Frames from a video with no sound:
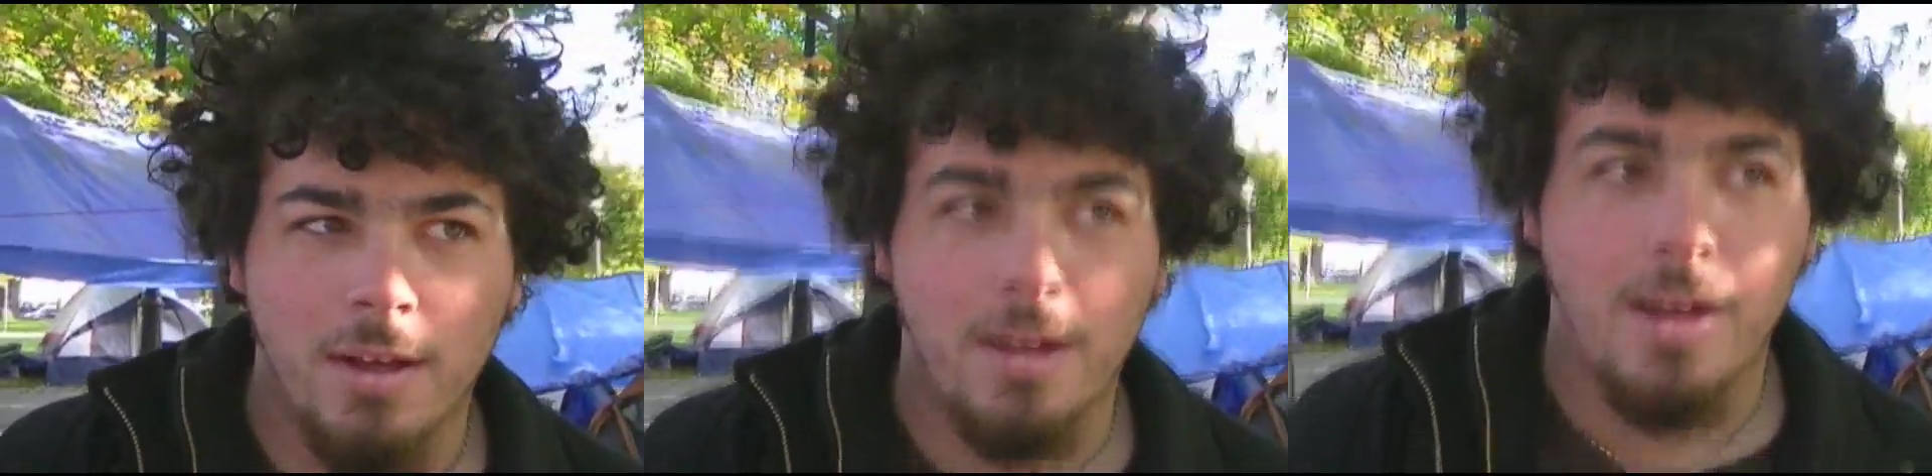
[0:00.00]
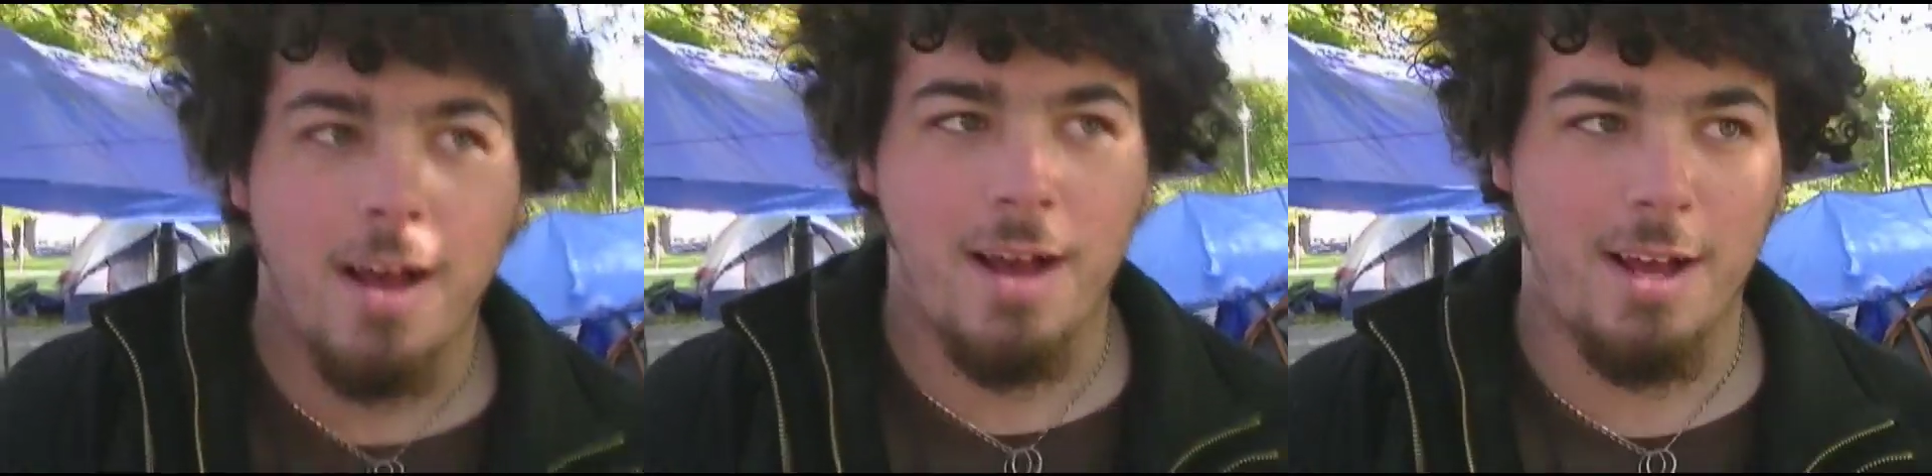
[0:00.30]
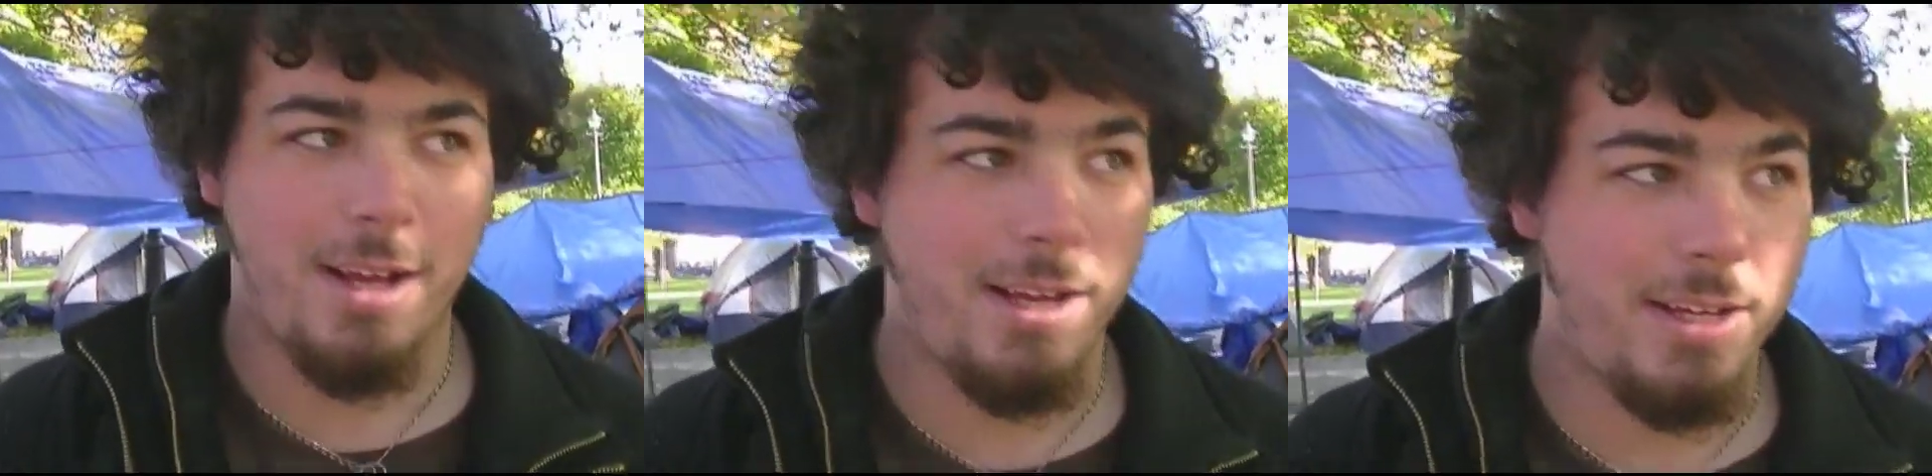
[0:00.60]
Uh,
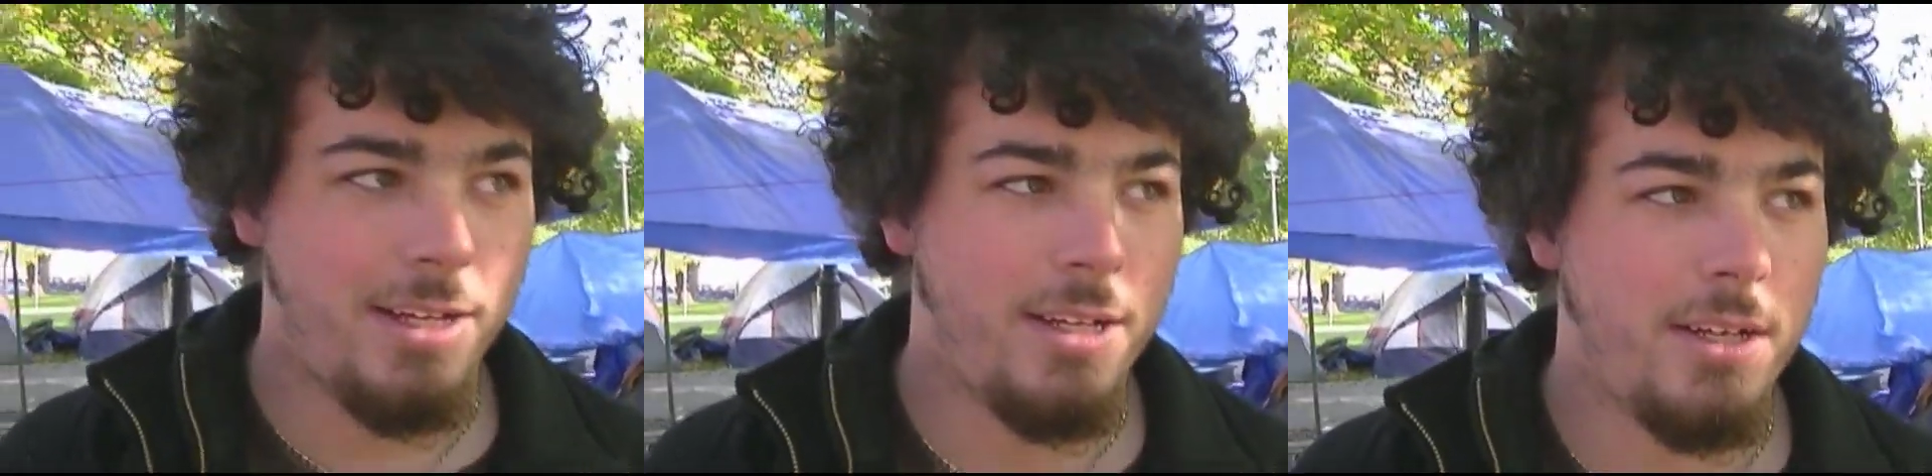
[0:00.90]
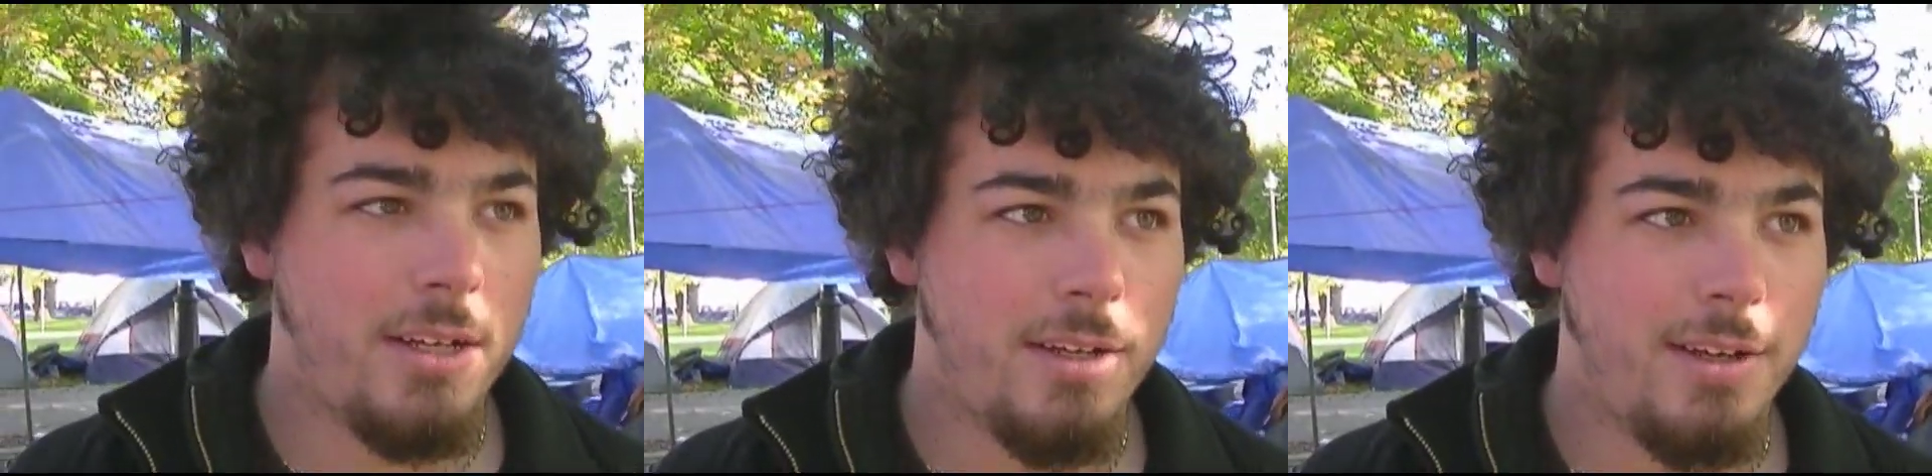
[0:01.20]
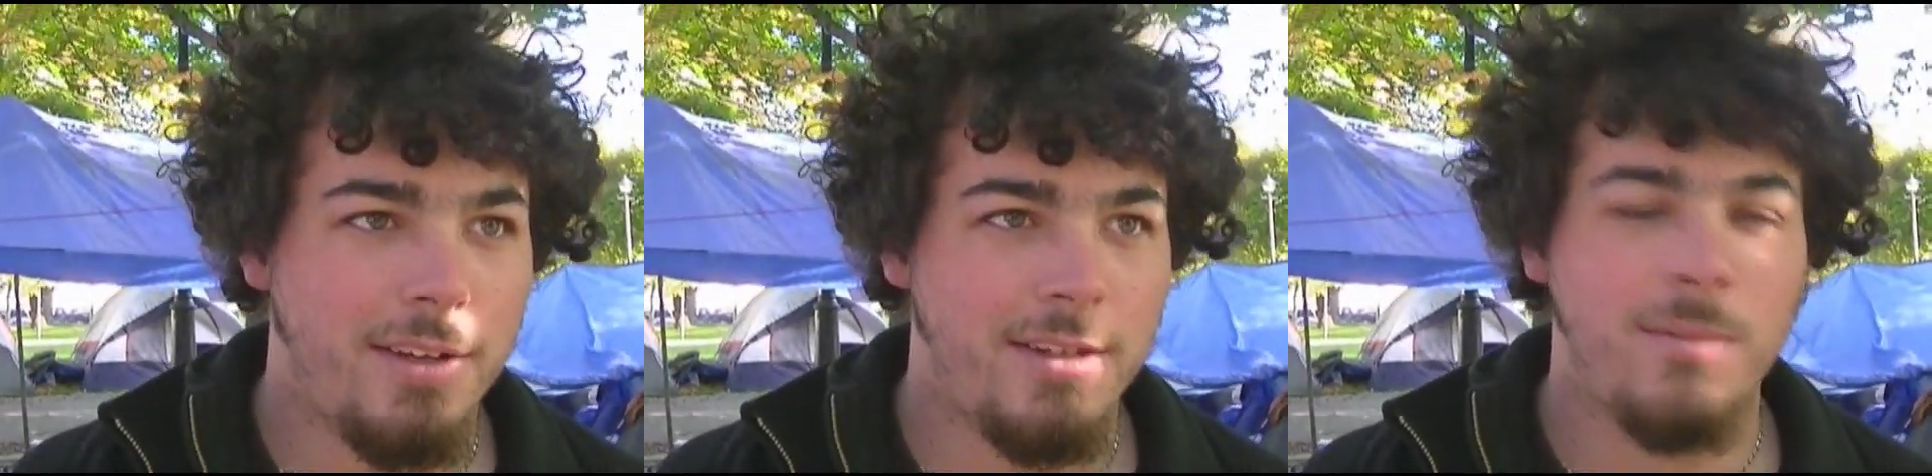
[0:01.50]

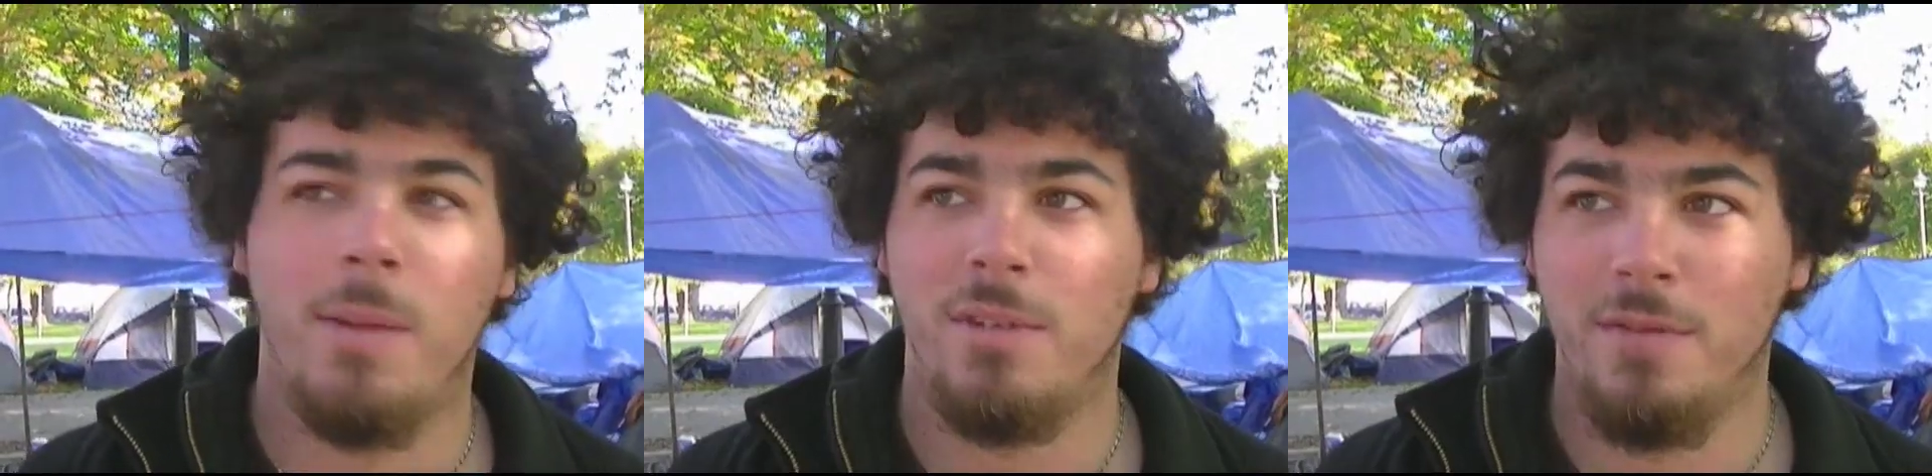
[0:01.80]
sometimes